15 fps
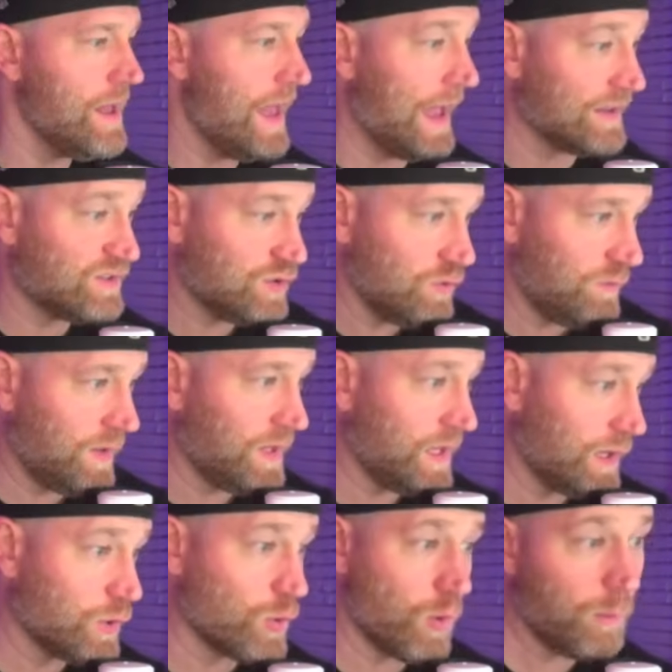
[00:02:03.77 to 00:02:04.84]
SUV
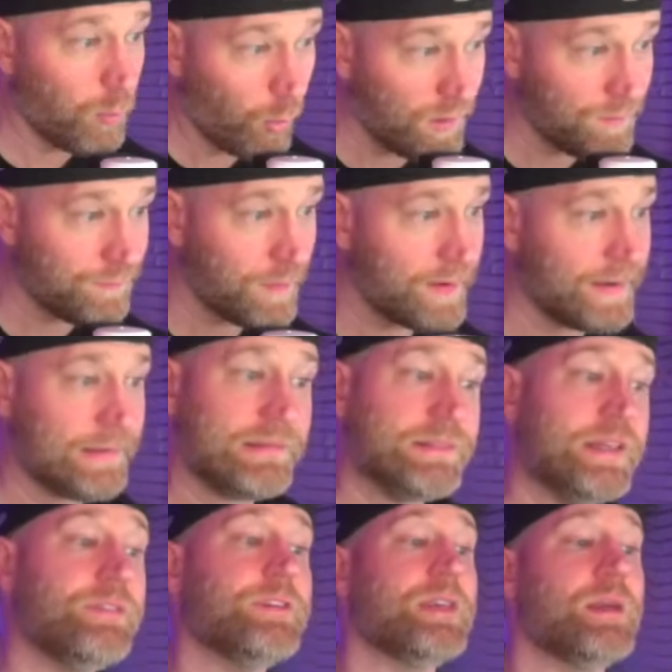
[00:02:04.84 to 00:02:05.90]
into her boyfriend and
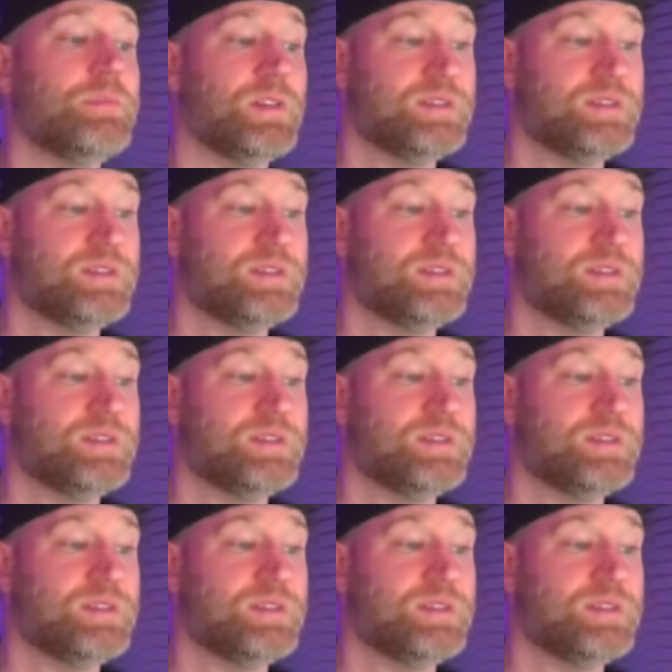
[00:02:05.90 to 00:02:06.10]
leaving him